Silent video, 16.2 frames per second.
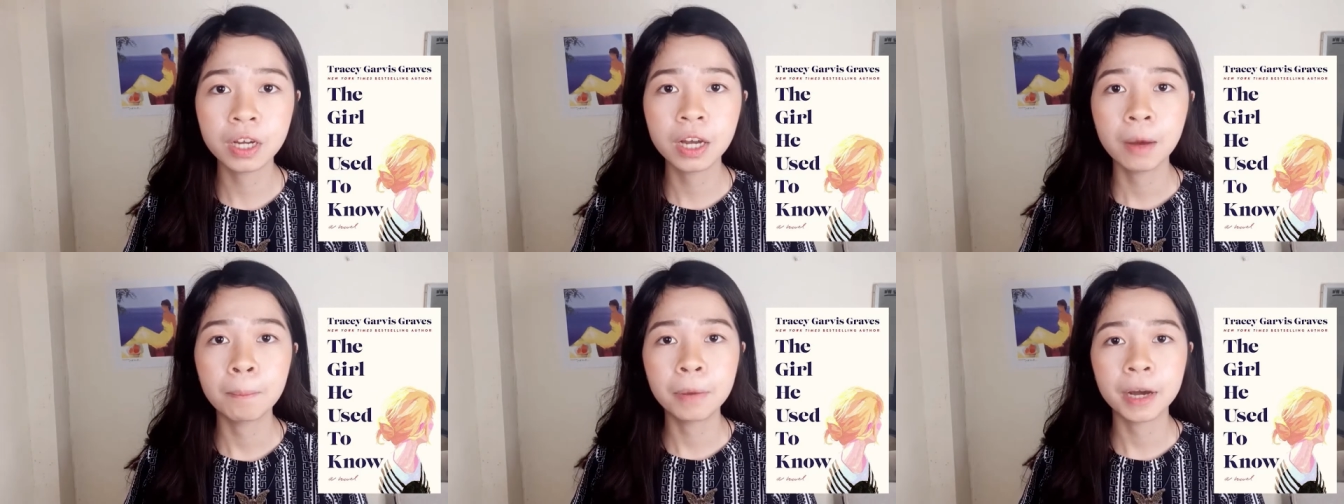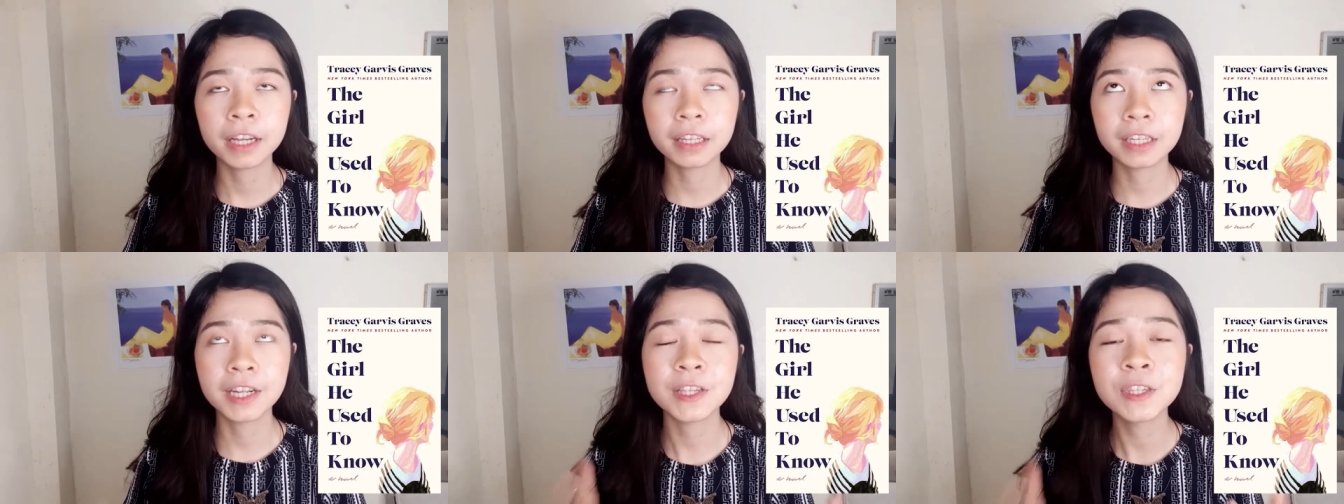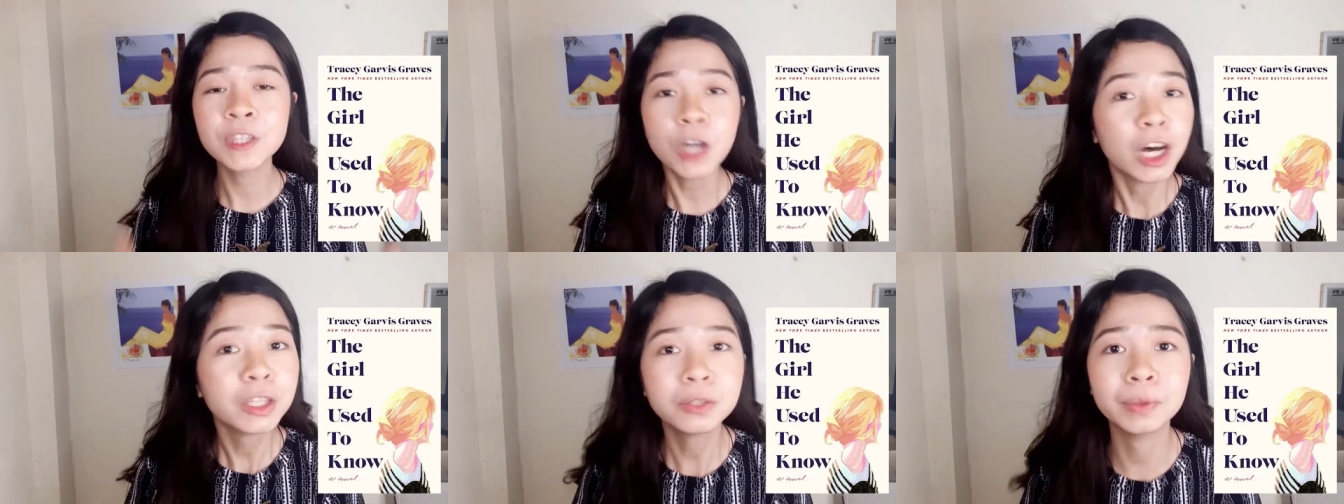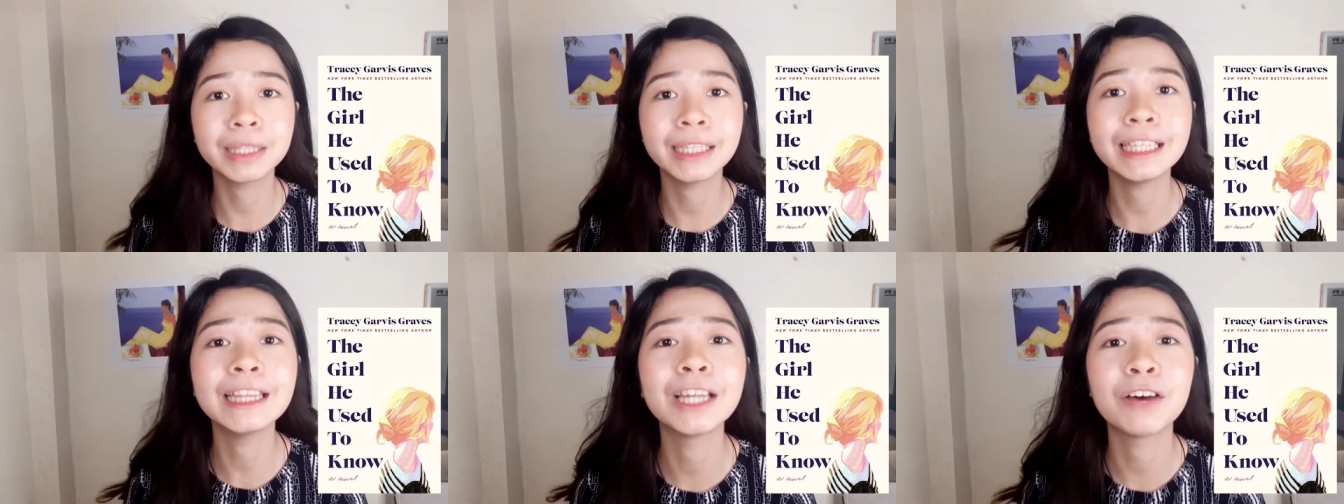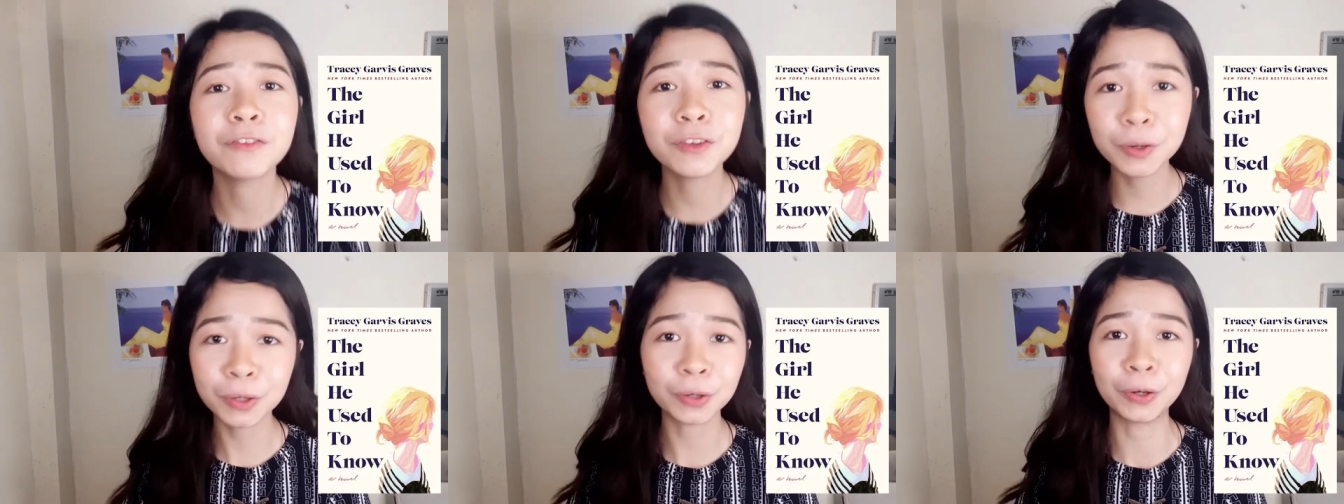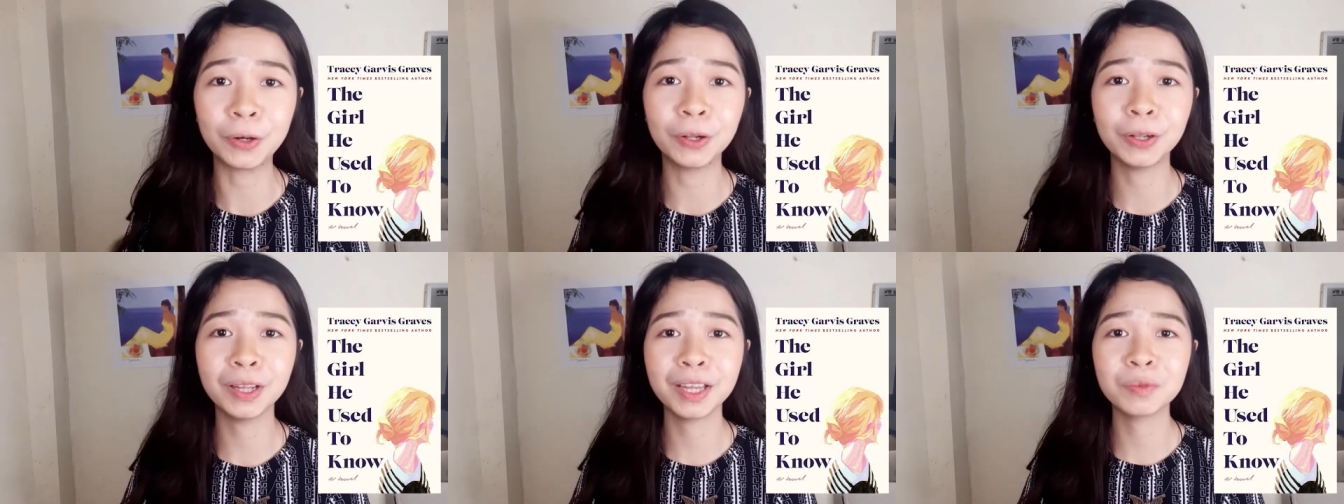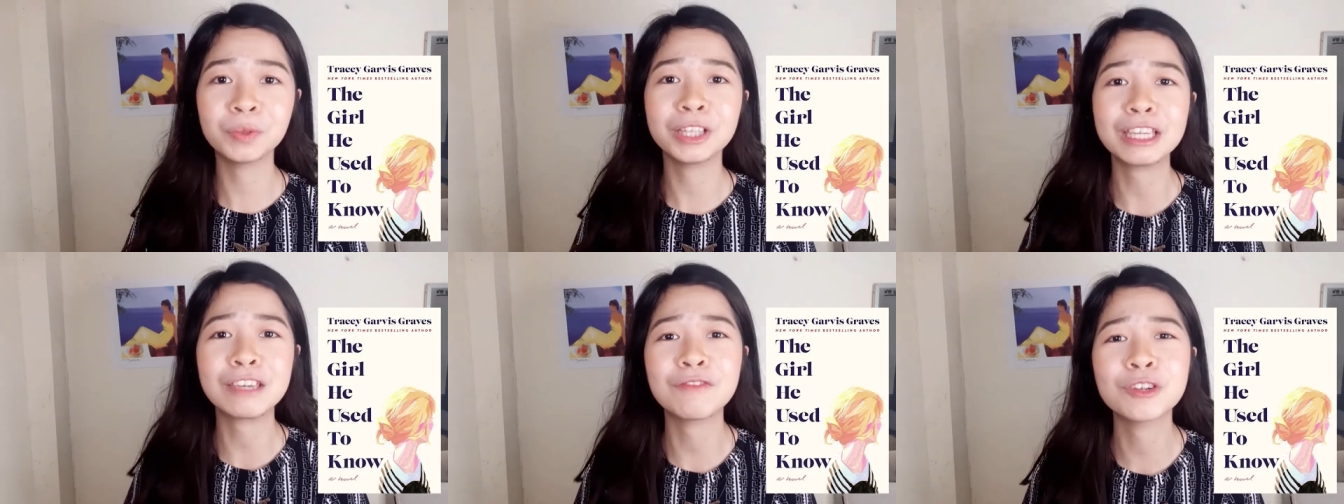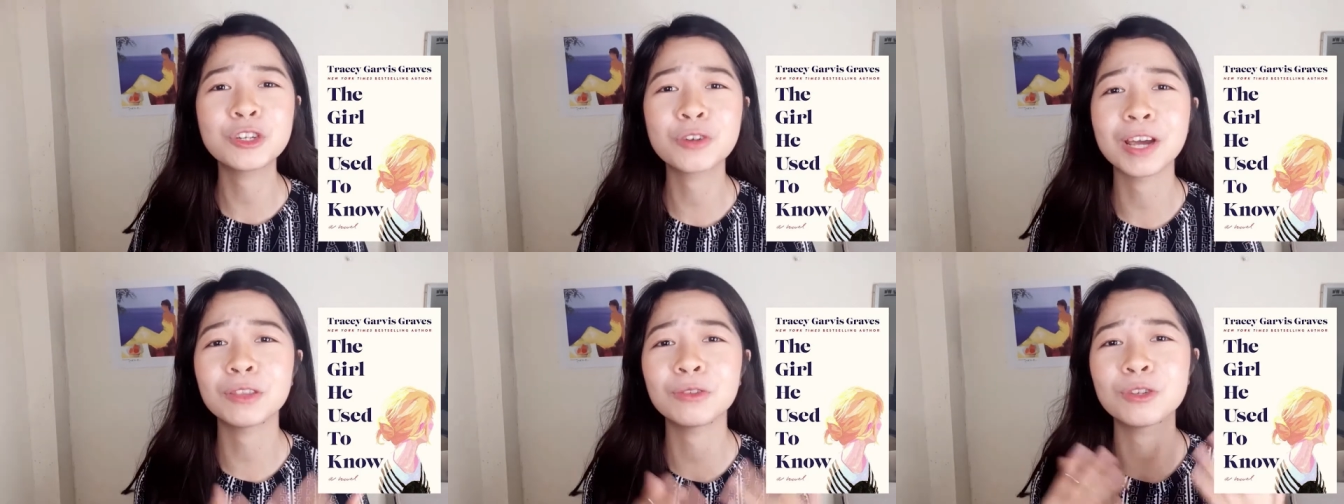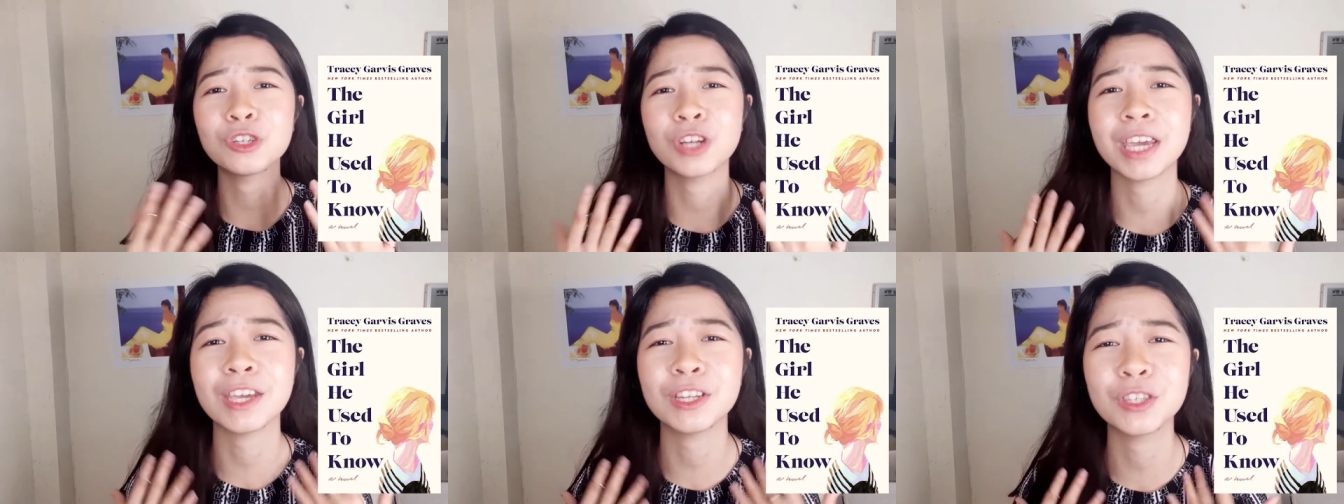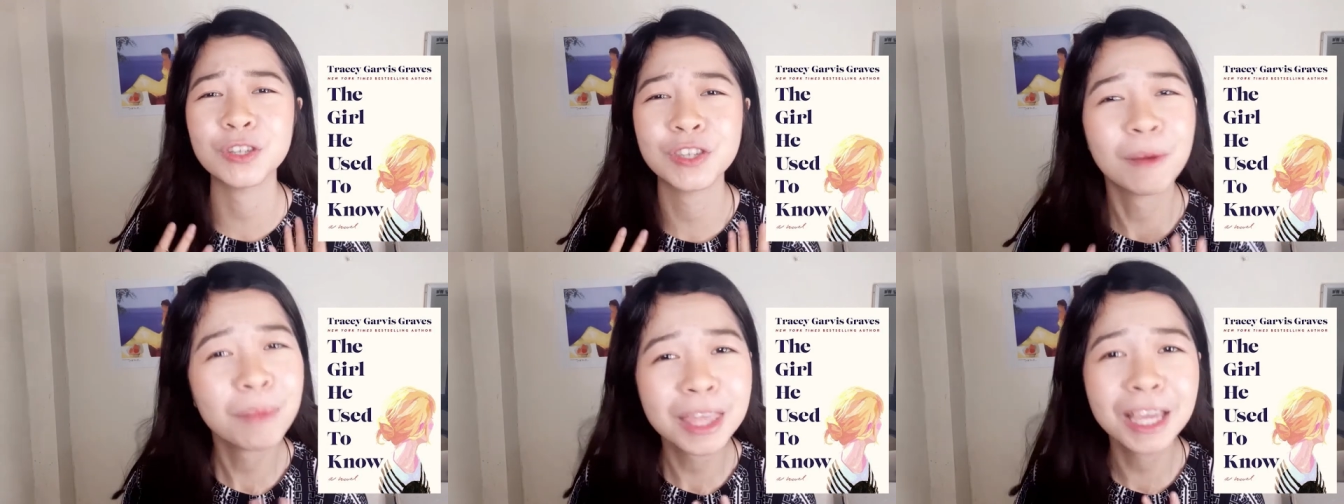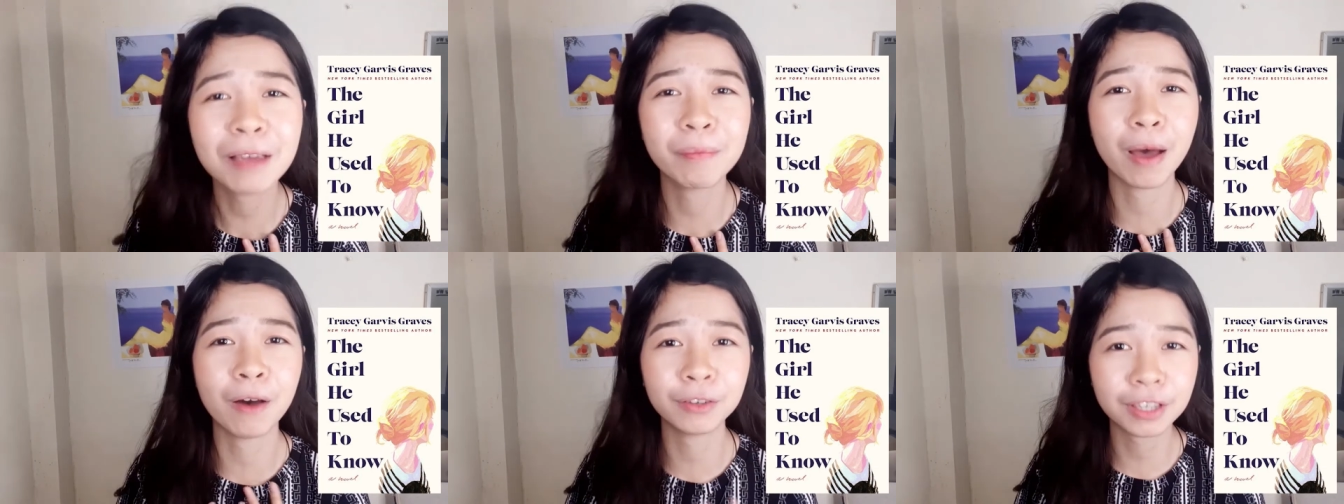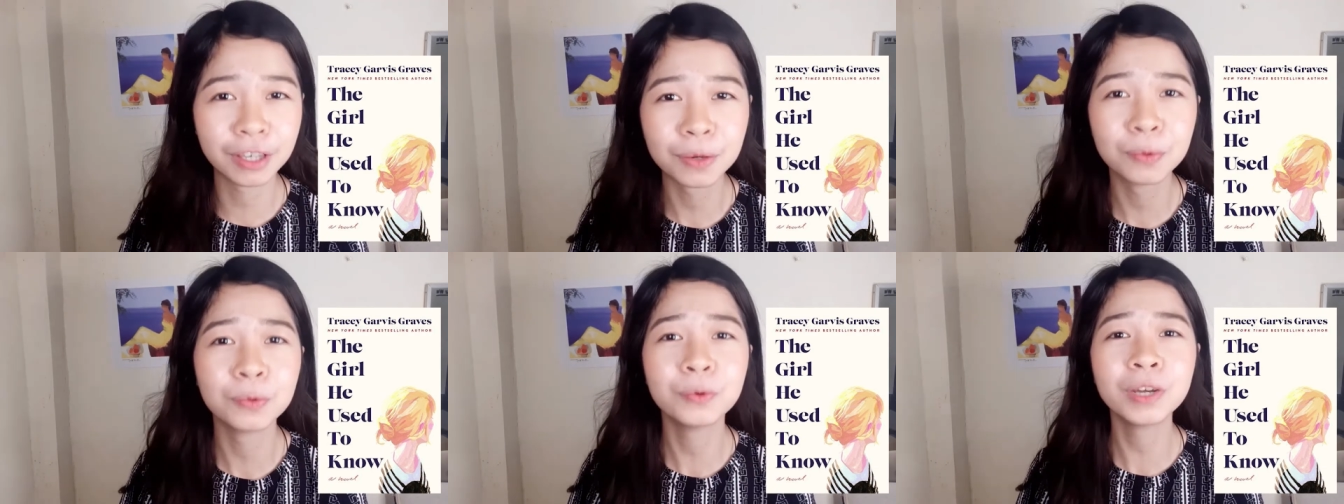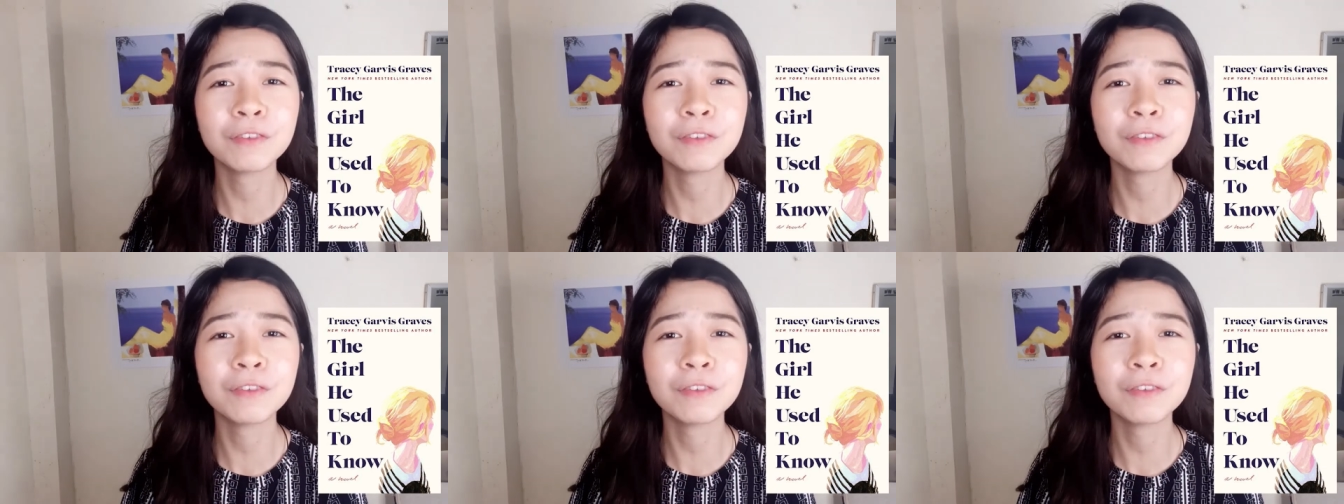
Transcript: but does not really love you at all and will even try to change something about you,